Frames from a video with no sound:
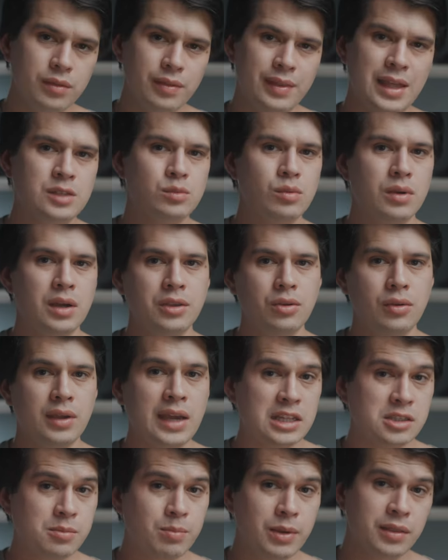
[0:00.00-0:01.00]
That's why you
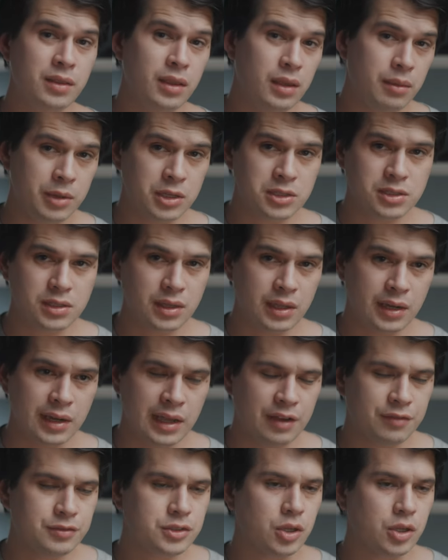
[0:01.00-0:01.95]
can't split the image in half.